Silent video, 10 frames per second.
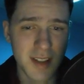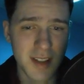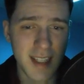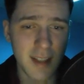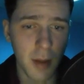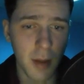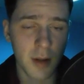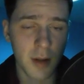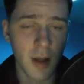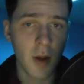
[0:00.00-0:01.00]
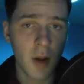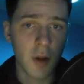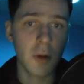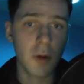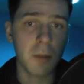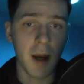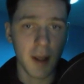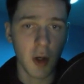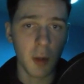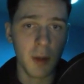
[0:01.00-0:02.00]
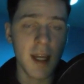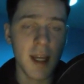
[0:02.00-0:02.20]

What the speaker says: It states in part, goodbye Goldman.